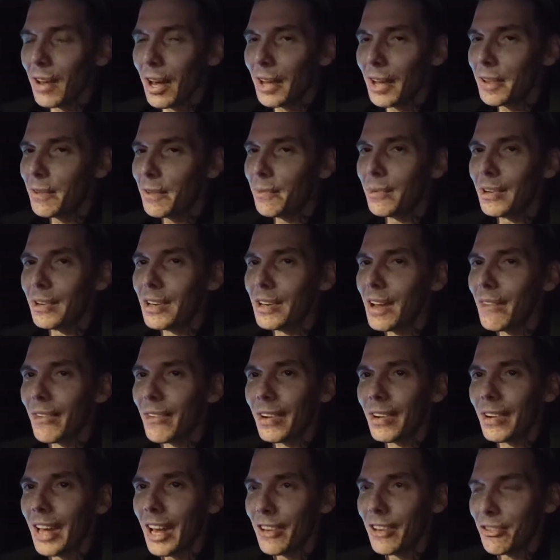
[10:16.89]
you would never
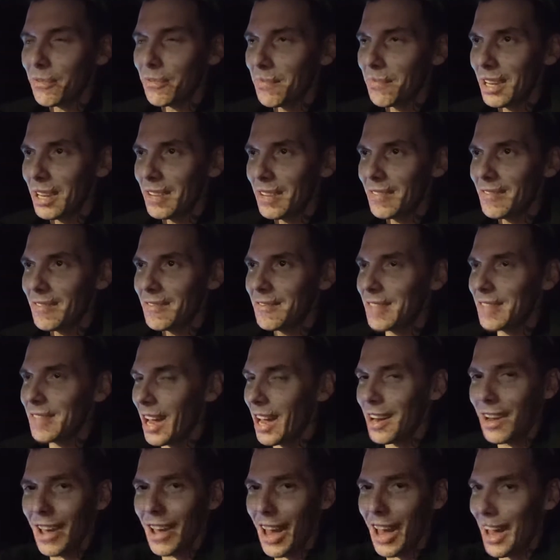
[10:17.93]
catch me
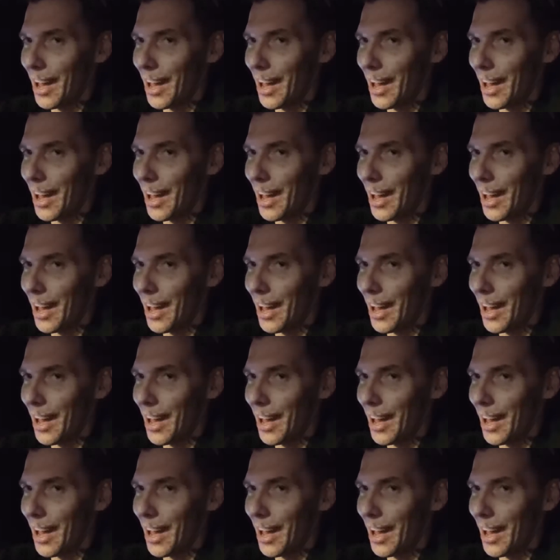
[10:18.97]
dead